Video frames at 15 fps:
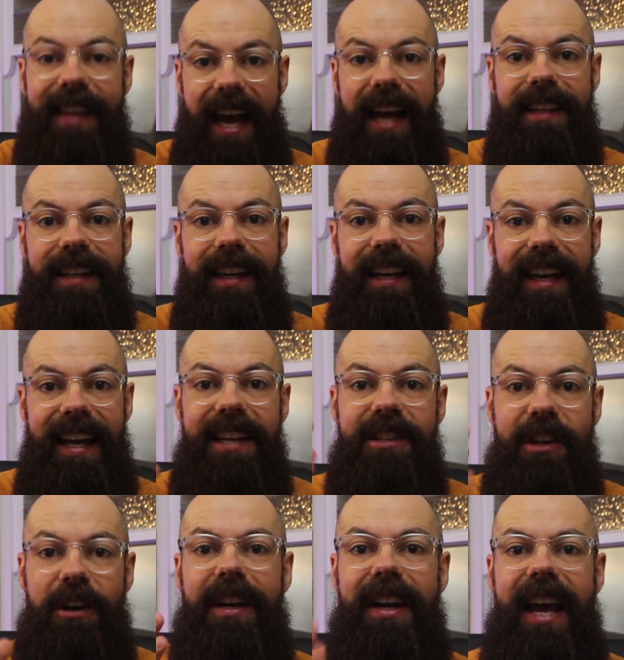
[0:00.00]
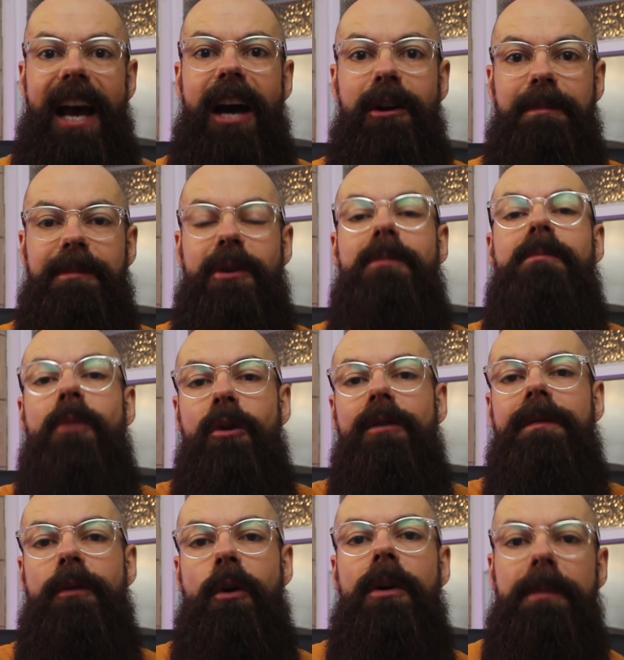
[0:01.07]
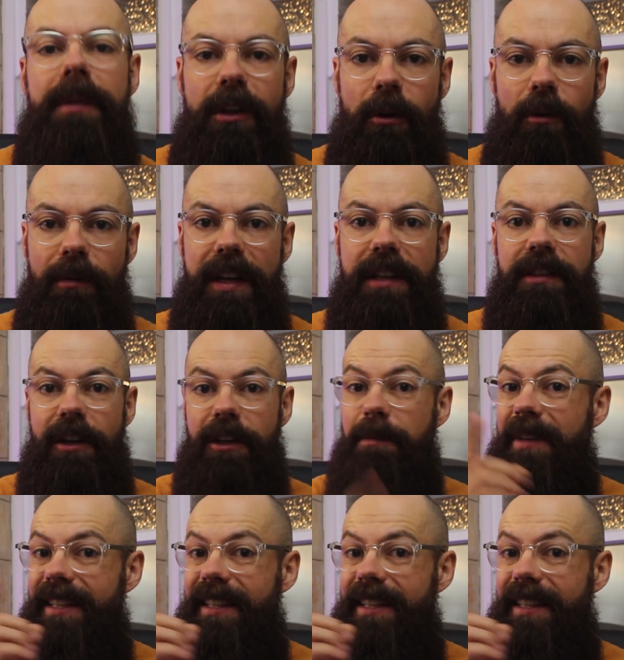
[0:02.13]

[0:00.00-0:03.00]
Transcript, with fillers: That is not going to help you move forward with your research,